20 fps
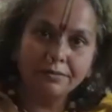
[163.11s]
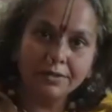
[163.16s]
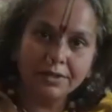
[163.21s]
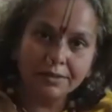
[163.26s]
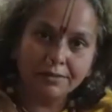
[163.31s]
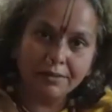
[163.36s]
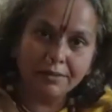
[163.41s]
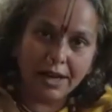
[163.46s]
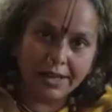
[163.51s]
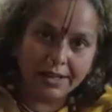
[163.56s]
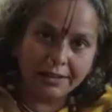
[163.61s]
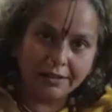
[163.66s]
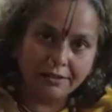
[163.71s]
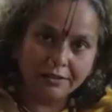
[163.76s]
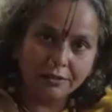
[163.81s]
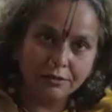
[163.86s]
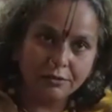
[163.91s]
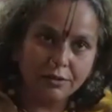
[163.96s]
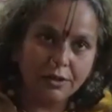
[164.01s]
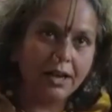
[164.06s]
divine,
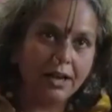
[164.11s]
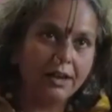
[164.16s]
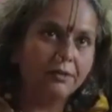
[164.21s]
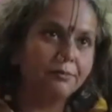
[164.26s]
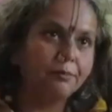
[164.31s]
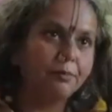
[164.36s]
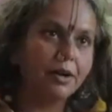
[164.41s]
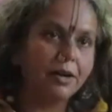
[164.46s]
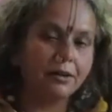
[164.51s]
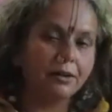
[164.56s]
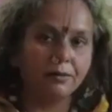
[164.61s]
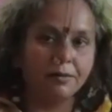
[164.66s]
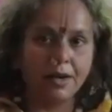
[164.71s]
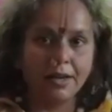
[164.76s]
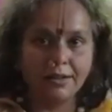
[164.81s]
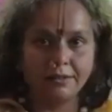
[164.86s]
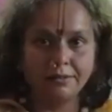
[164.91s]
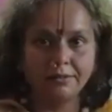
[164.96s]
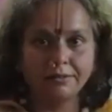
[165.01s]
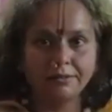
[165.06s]
to love
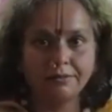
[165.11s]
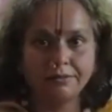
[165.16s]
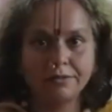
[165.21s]
Bhagavan,